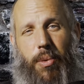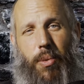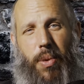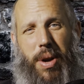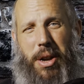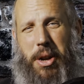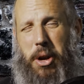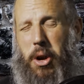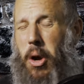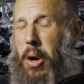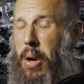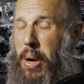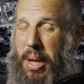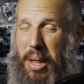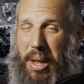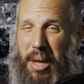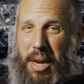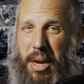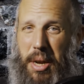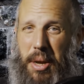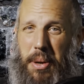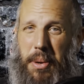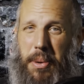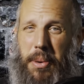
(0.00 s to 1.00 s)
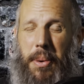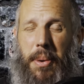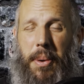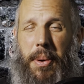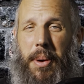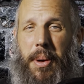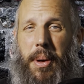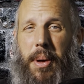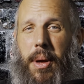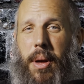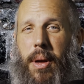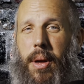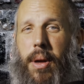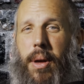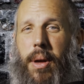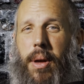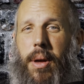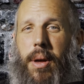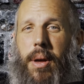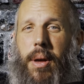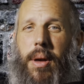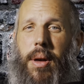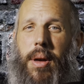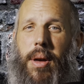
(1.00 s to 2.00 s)
that we currently do
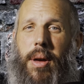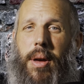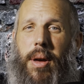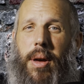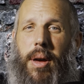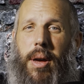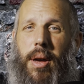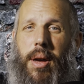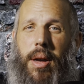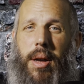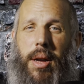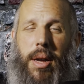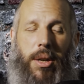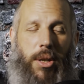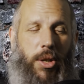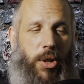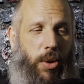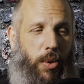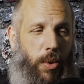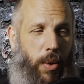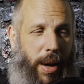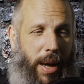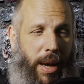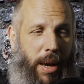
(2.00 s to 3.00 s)
into